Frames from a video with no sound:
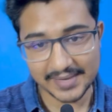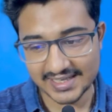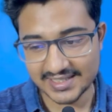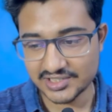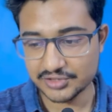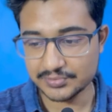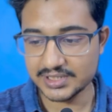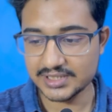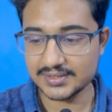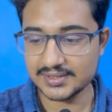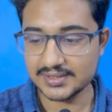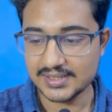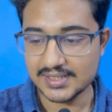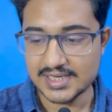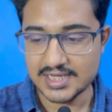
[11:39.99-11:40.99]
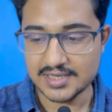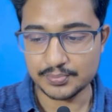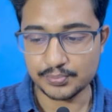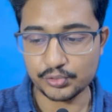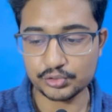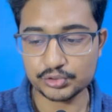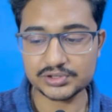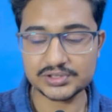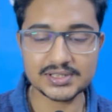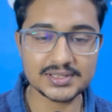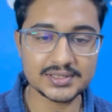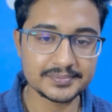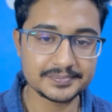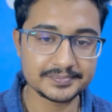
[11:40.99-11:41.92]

management in both the